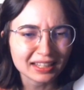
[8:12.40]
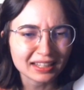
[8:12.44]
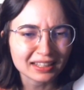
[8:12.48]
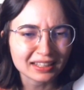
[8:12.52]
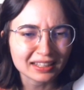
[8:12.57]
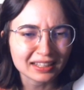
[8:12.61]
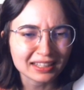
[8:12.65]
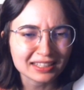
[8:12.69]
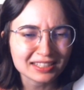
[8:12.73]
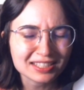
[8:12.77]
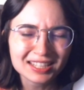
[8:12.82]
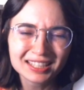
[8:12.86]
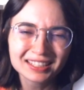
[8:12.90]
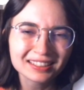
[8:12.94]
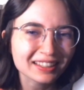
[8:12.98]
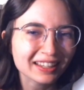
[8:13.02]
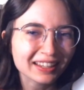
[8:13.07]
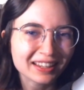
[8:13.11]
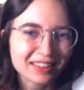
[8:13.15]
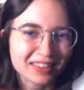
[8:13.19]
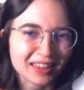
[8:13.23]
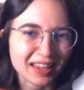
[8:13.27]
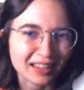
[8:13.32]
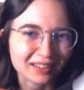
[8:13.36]
I didn't
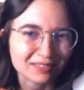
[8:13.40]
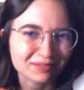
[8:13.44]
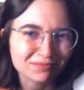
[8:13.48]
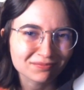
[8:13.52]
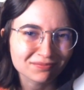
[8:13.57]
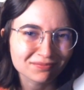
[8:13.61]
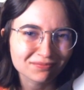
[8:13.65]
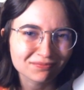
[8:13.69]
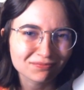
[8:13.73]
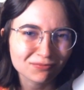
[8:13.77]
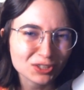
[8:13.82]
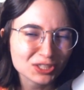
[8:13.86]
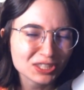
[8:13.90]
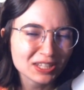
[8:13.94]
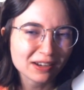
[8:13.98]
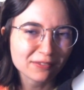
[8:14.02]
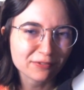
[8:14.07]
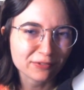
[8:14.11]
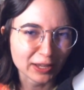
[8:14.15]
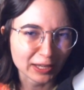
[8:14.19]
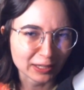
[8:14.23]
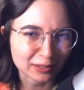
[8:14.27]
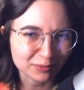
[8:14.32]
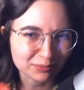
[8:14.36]
like that. Wasn't a
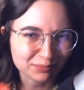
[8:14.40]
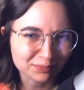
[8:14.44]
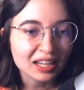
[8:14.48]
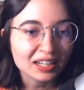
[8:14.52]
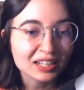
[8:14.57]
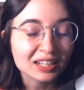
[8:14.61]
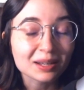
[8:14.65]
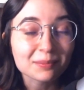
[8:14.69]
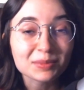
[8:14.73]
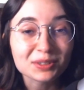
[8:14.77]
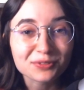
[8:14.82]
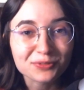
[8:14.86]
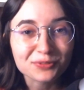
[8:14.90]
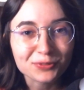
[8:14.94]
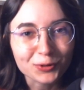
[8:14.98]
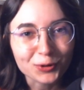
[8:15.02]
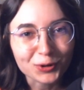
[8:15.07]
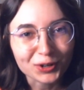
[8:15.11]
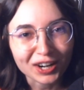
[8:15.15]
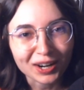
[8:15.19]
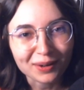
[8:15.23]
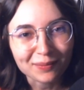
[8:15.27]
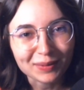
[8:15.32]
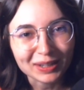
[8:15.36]
fan. Number
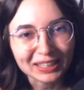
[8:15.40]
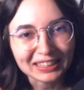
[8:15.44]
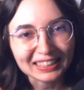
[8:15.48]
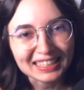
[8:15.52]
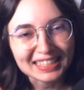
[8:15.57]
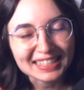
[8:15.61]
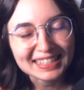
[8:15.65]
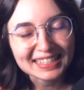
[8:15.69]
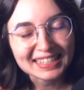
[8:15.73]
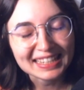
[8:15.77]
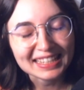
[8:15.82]
4 on my list